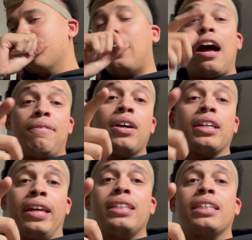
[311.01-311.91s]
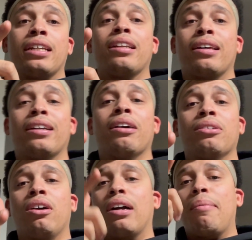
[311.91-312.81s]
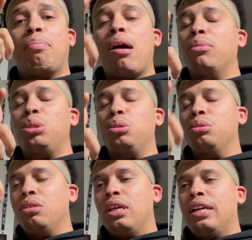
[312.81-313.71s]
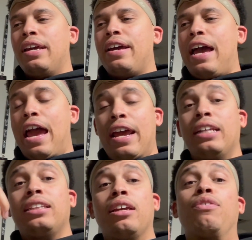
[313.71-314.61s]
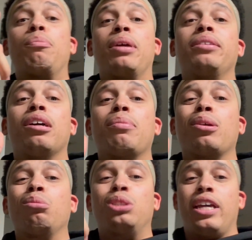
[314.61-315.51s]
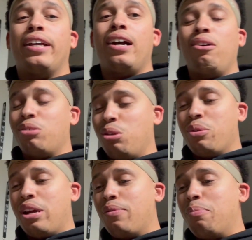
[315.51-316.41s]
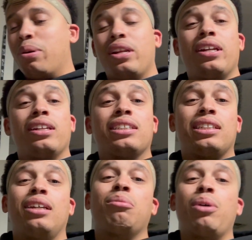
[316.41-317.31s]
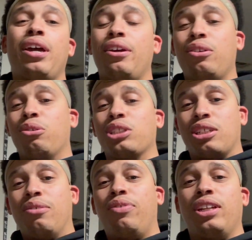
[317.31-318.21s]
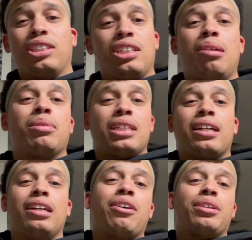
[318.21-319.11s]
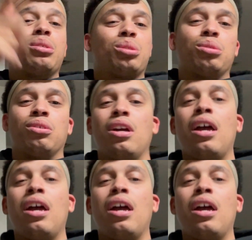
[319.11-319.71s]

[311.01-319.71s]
I fucking hate taking the liner out, dog. I promise you, anything for BMW you take out, you would never put it in the same way, nor it's gonna fit the same exactly how it used to.